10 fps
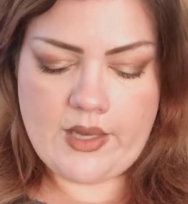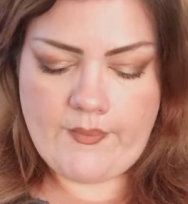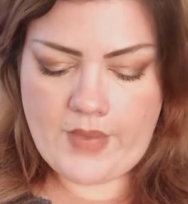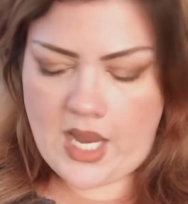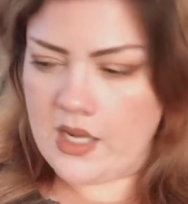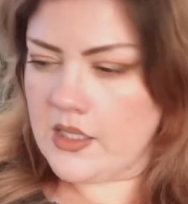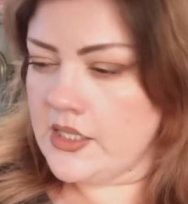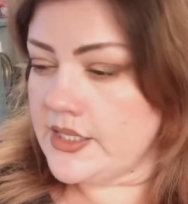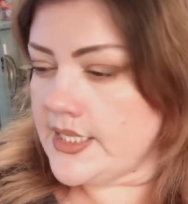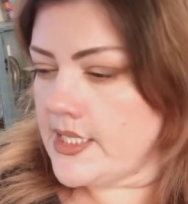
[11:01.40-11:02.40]
MAC.
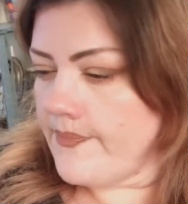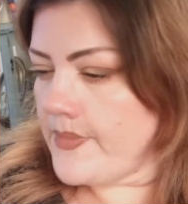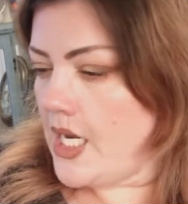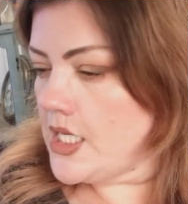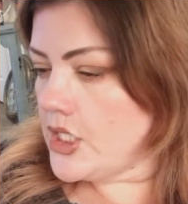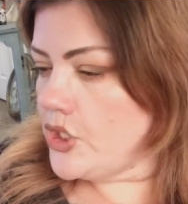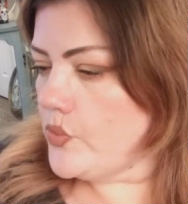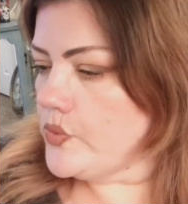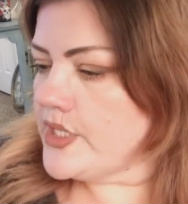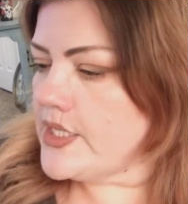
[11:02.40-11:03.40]
It's
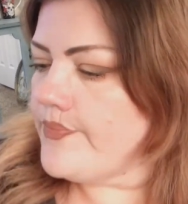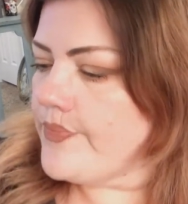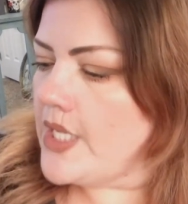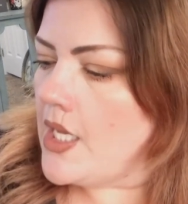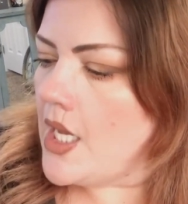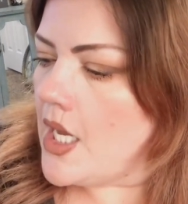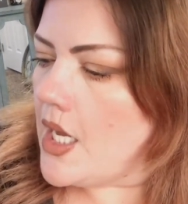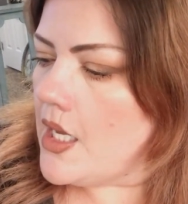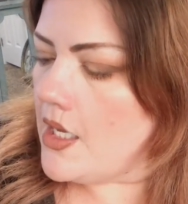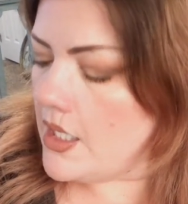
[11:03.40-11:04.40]
cute.
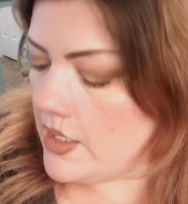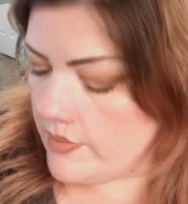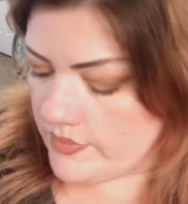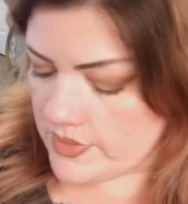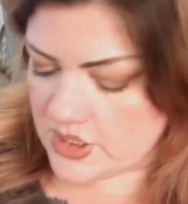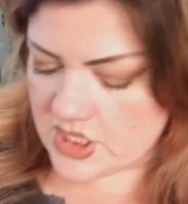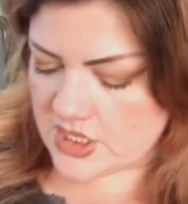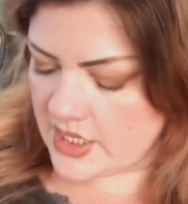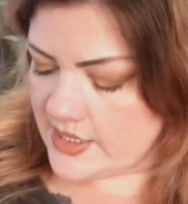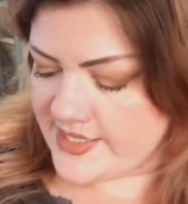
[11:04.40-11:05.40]
It's just
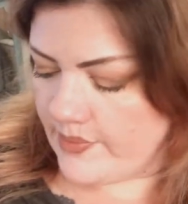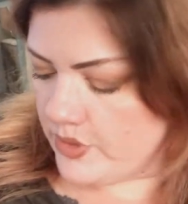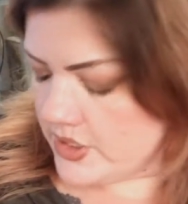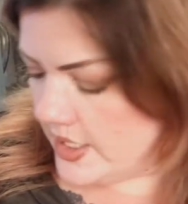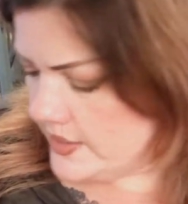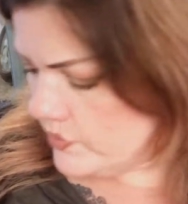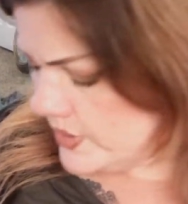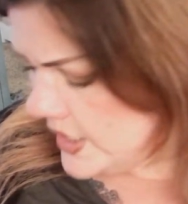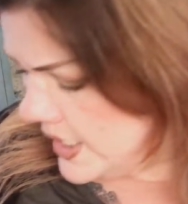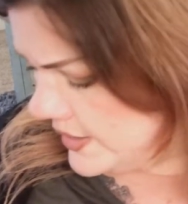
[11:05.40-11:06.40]
like a sample size. And
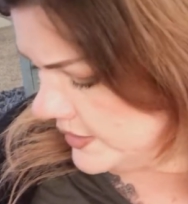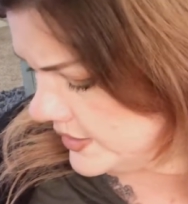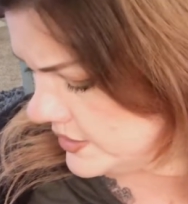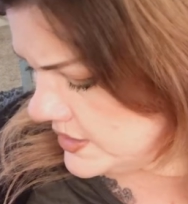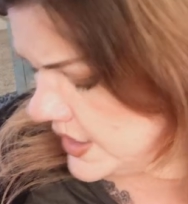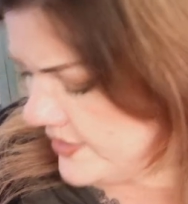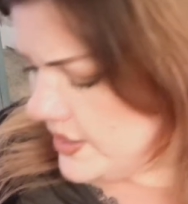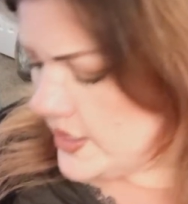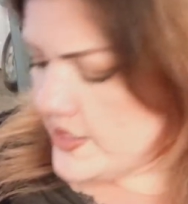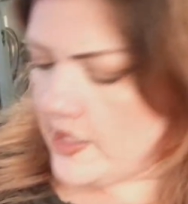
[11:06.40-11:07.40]
what I think
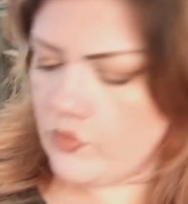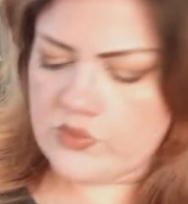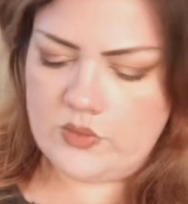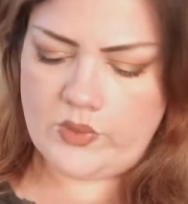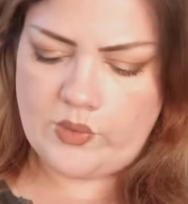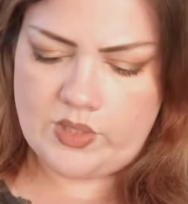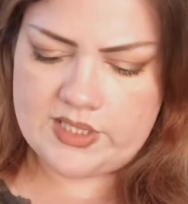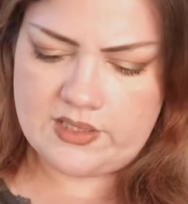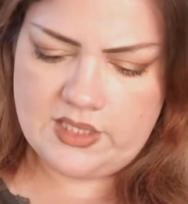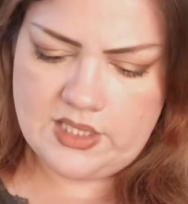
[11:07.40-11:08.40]
I said what it was. I
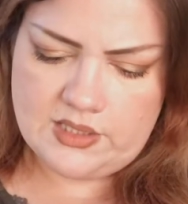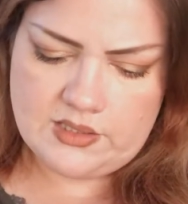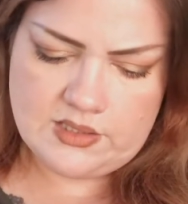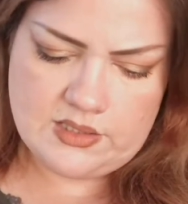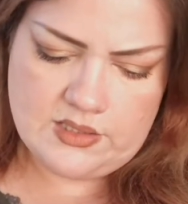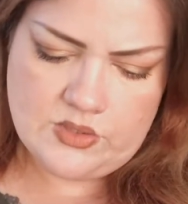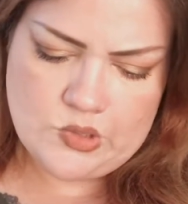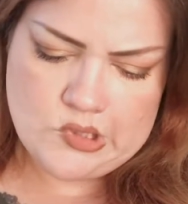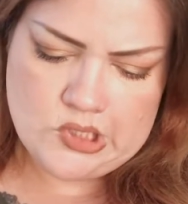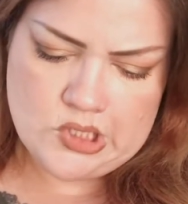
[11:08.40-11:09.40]
think it's,
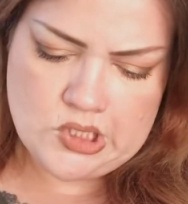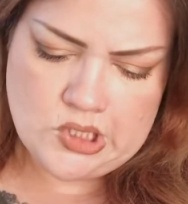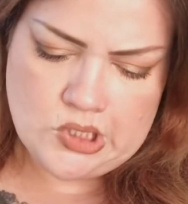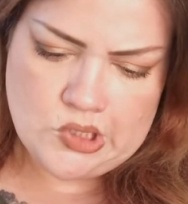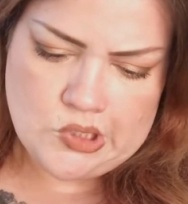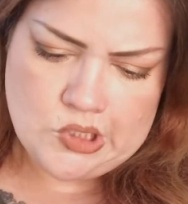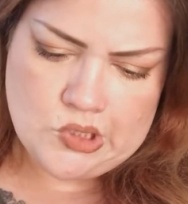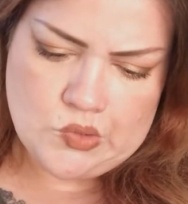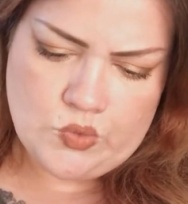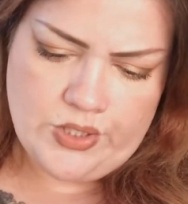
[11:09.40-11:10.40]

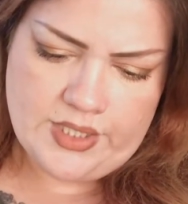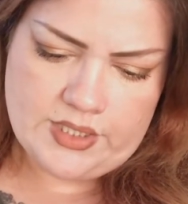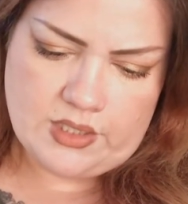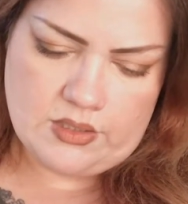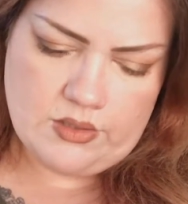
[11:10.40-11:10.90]
where is it?